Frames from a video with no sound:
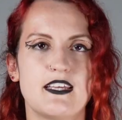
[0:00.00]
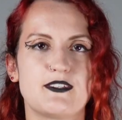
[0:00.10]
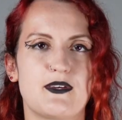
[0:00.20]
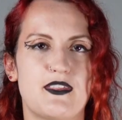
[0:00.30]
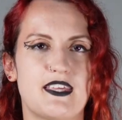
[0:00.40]

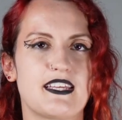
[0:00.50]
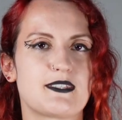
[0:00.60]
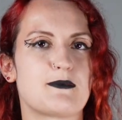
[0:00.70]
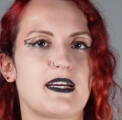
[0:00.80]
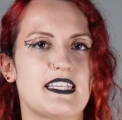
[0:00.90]
So I think it's
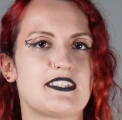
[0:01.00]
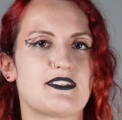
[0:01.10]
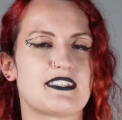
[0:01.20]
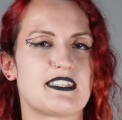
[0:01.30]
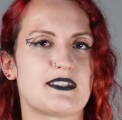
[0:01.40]
quite
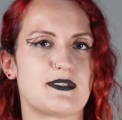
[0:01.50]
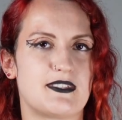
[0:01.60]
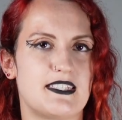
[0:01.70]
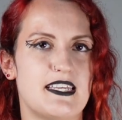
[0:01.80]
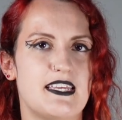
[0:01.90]
interesting to
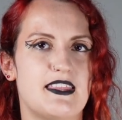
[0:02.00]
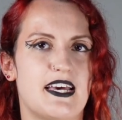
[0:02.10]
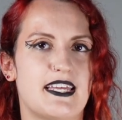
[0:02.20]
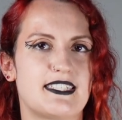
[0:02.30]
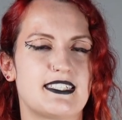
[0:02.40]
see
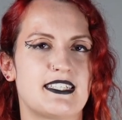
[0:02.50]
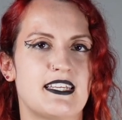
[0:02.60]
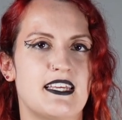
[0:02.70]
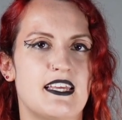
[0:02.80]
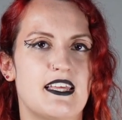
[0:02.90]
that
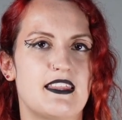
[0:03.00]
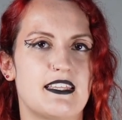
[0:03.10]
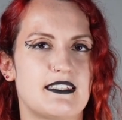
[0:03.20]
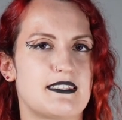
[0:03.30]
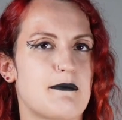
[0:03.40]

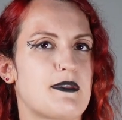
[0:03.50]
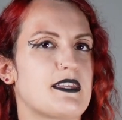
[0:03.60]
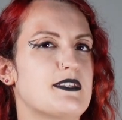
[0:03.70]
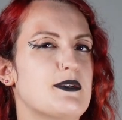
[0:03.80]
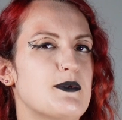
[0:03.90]
there's
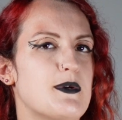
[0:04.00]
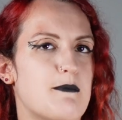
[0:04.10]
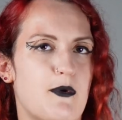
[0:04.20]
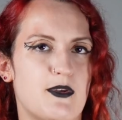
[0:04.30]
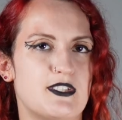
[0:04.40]
something new
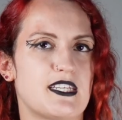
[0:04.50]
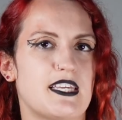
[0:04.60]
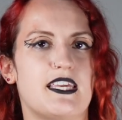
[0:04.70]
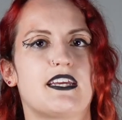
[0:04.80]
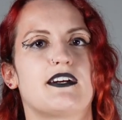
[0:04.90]
emerging
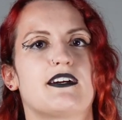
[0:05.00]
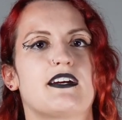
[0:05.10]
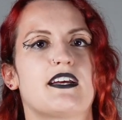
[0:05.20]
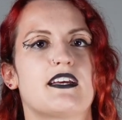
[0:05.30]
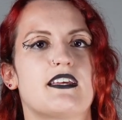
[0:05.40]
here
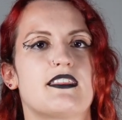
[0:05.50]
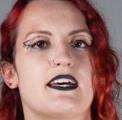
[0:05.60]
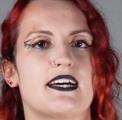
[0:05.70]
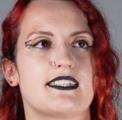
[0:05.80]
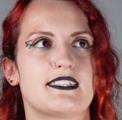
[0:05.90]

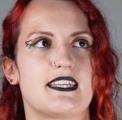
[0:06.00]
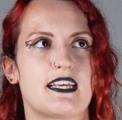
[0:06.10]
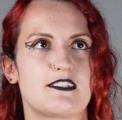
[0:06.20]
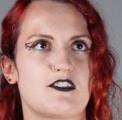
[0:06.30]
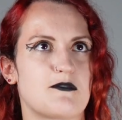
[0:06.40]
that
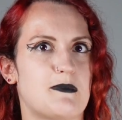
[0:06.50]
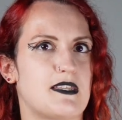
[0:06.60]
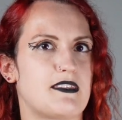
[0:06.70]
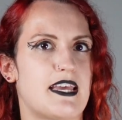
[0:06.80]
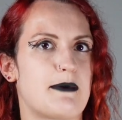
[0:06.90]
has not
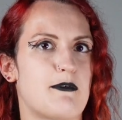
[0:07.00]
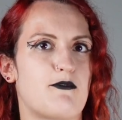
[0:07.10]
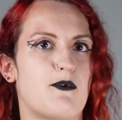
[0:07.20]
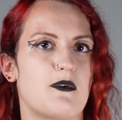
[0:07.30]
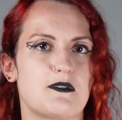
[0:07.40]
been there
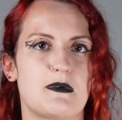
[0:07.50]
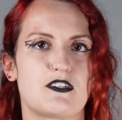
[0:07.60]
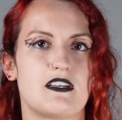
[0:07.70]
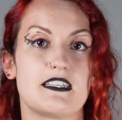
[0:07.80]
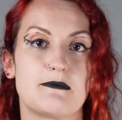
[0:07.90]
before,
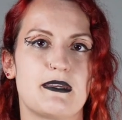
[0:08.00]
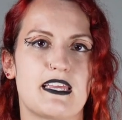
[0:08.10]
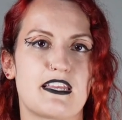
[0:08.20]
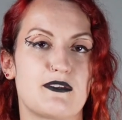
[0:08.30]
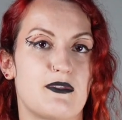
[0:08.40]
especially
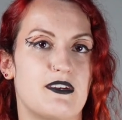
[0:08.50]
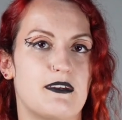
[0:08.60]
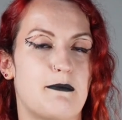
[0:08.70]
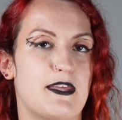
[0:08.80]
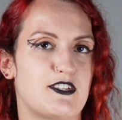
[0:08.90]
speaking to the
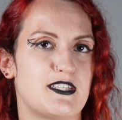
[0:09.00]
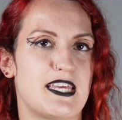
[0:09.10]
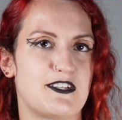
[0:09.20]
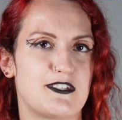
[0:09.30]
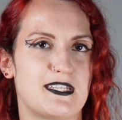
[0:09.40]

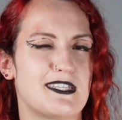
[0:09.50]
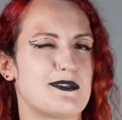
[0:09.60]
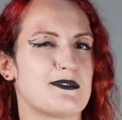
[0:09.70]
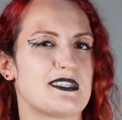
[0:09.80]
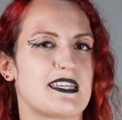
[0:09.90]
imagination and
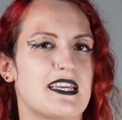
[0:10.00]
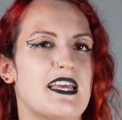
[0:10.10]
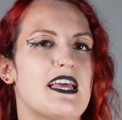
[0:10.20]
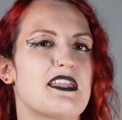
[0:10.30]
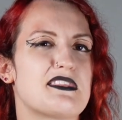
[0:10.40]
using
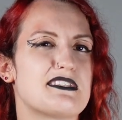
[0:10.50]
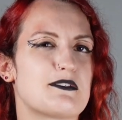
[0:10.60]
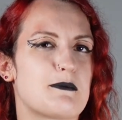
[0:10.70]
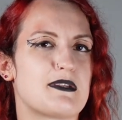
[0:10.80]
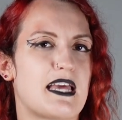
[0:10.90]
these
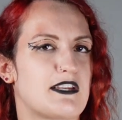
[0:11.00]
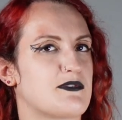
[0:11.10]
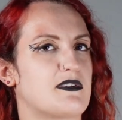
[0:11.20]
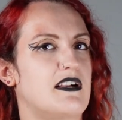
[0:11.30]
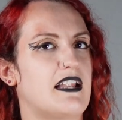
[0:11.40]

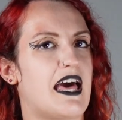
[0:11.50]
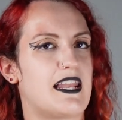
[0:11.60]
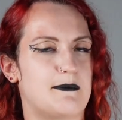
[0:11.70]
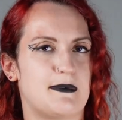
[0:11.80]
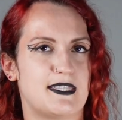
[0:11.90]
supernatural
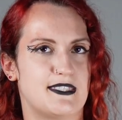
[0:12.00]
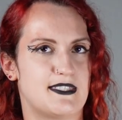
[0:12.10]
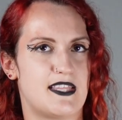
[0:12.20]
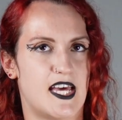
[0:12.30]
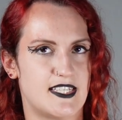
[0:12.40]
elements
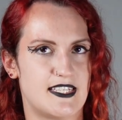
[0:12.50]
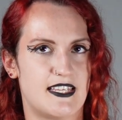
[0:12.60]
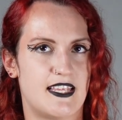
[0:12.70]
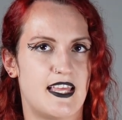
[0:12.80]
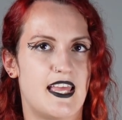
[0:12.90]
that
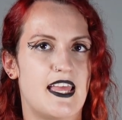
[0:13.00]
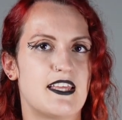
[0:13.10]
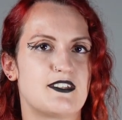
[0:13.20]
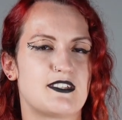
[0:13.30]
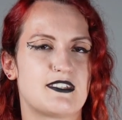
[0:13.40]

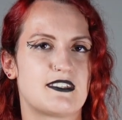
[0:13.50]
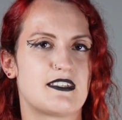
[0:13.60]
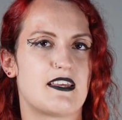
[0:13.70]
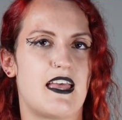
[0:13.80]
just